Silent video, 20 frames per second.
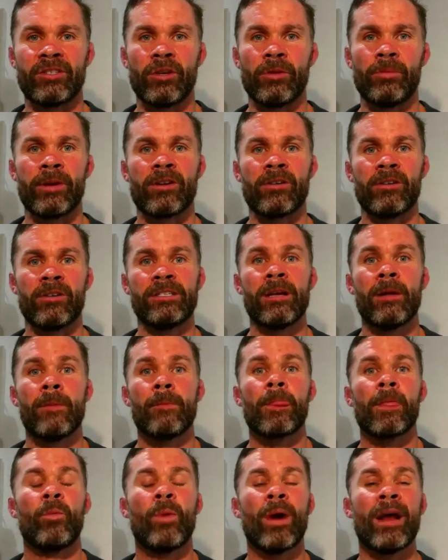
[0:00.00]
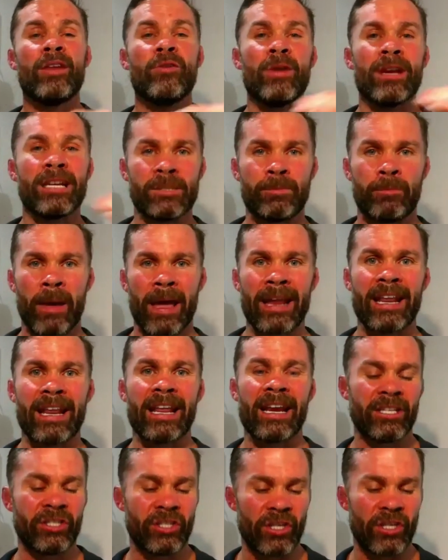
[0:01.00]
do, because when you expend
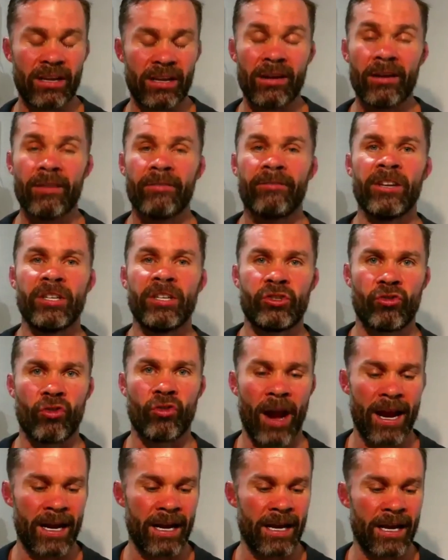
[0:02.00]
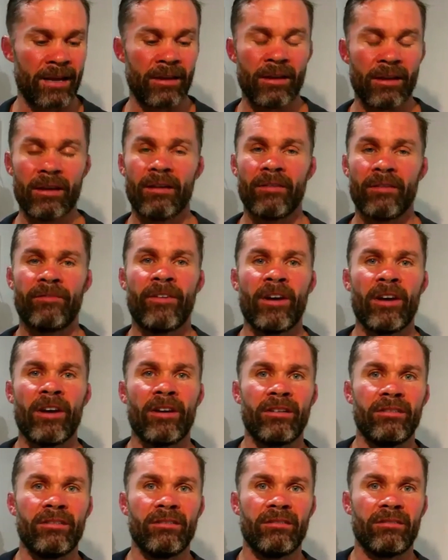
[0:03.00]
energy for training,
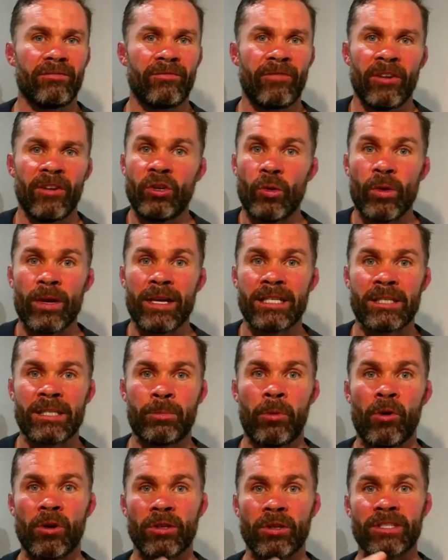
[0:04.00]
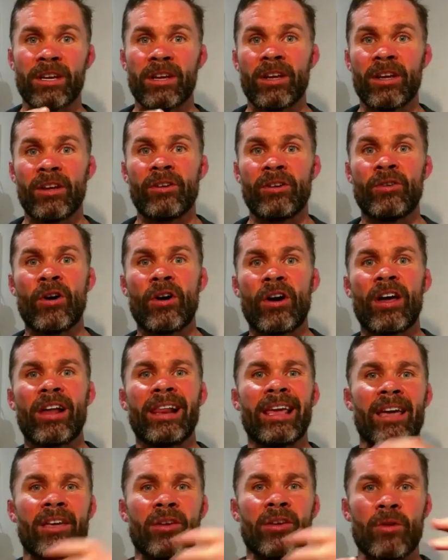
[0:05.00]
for doing sports, not
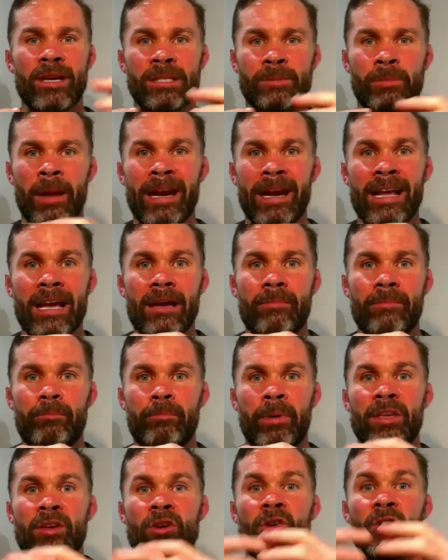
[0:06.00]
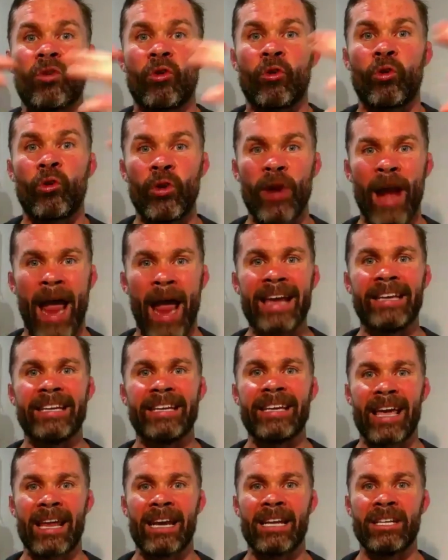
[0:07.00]
only are you expending it, but you're
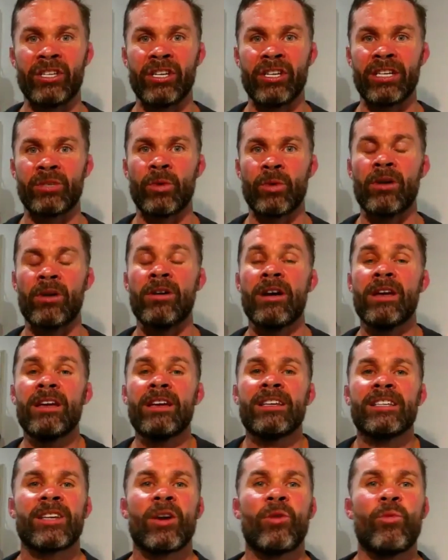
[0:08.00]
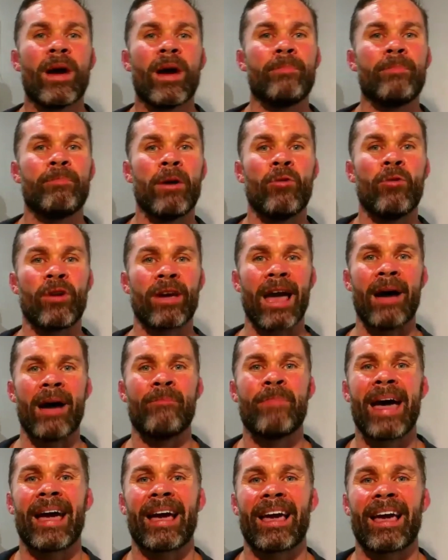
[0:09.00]
creating energy as well. So when people come
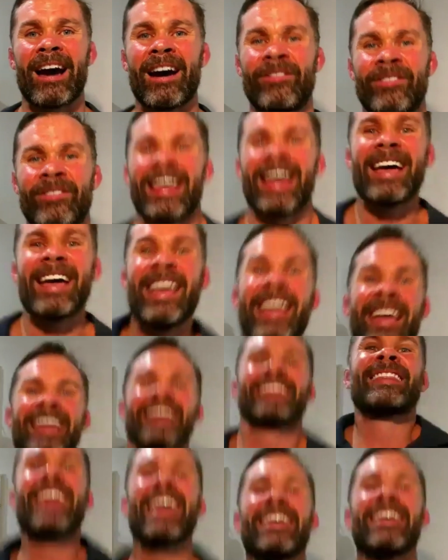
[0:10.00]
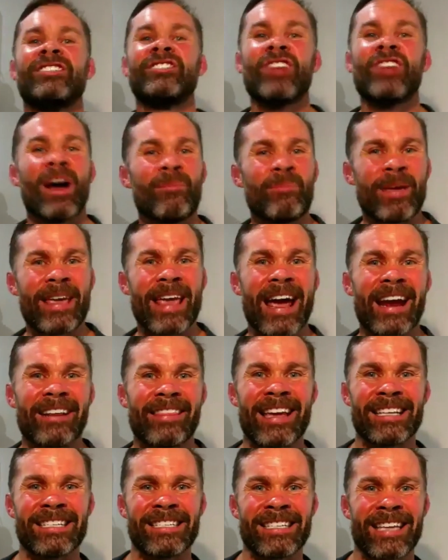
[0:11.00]
back after that, they're jumping out of
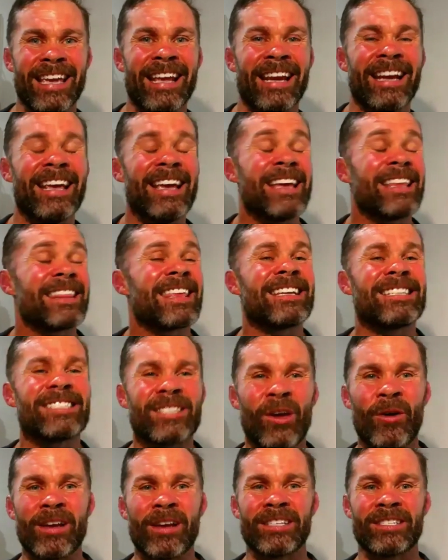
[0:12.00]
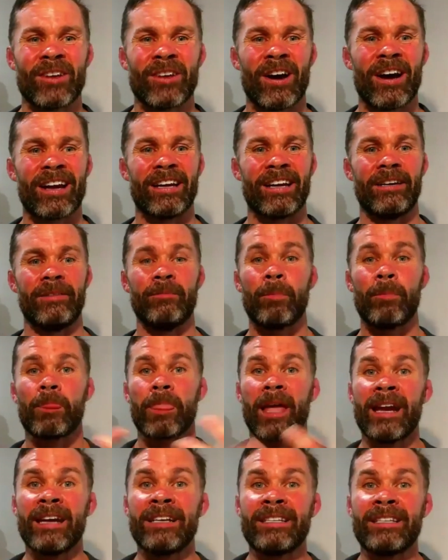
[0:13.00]
their skin. They're so excited,
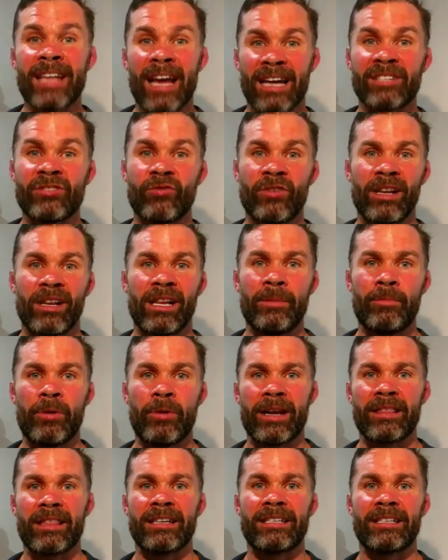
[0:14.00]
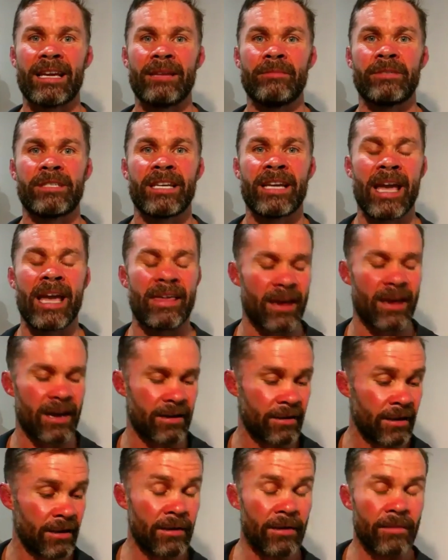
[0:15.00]
and it does really bring the teams together.
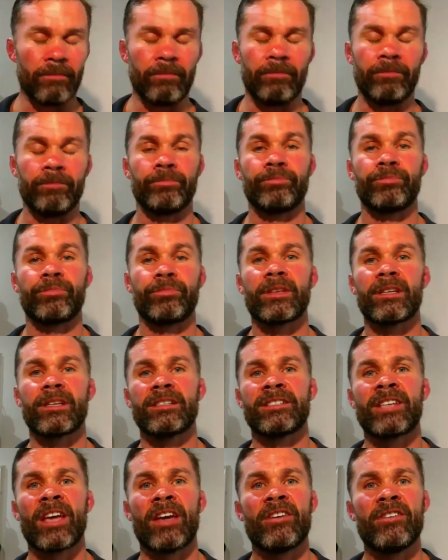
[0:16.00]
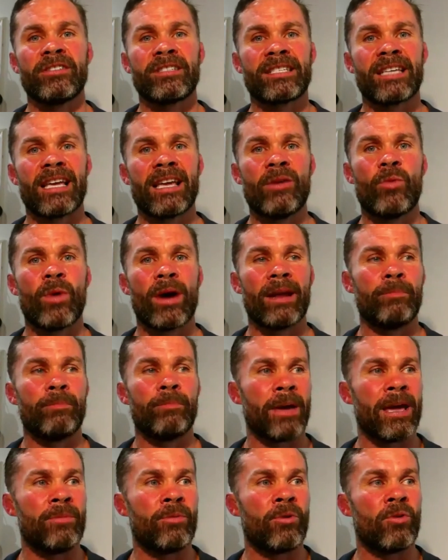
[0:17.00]
So you see, when
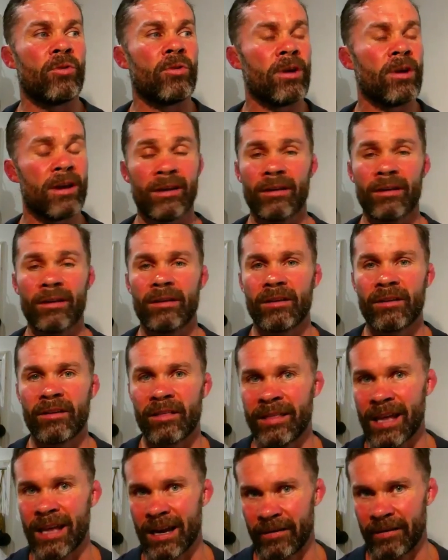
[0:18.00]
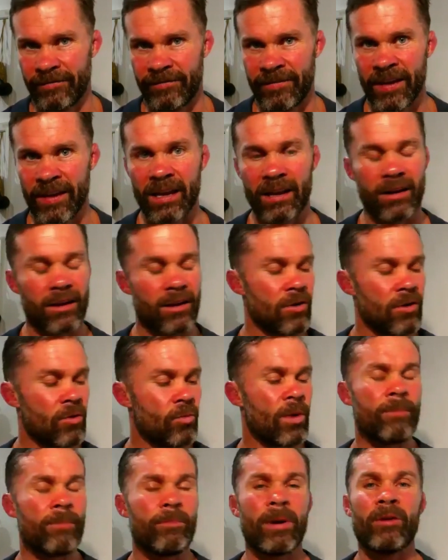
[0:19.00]
people that are fit,
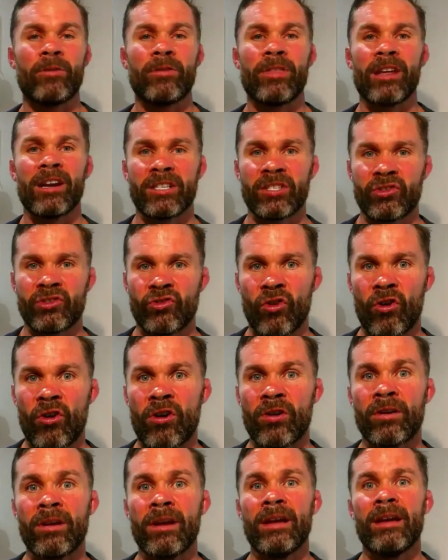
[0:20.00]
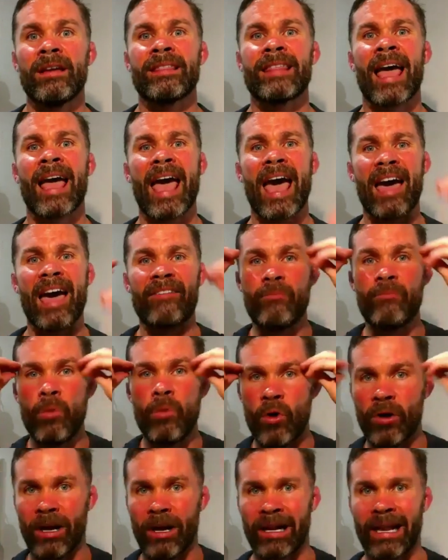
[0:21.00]
when people that are strong, they have
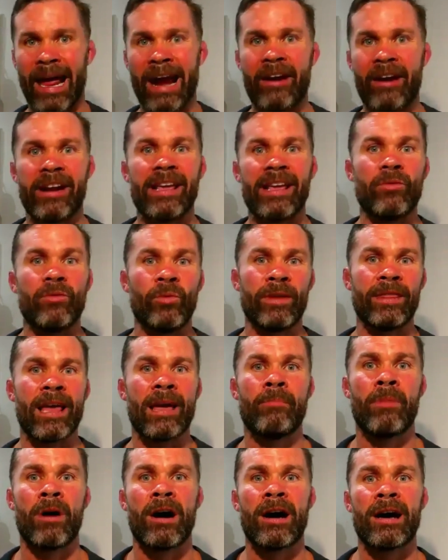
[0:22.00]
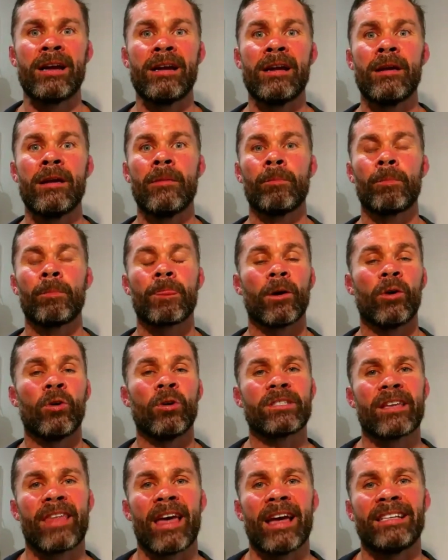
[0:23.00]
more clarity with their mind.
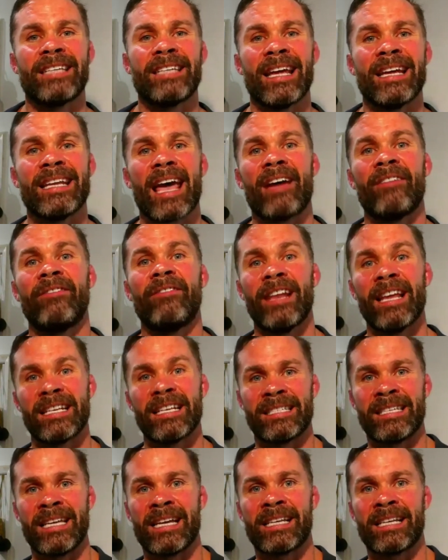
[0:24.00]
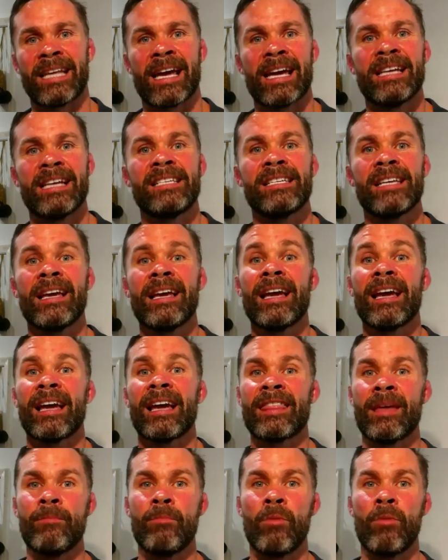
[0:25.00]
Also, they tend to have less sick days,
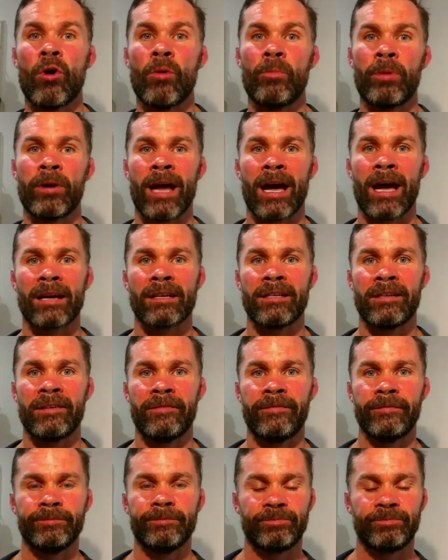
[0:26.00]
and they're more productive.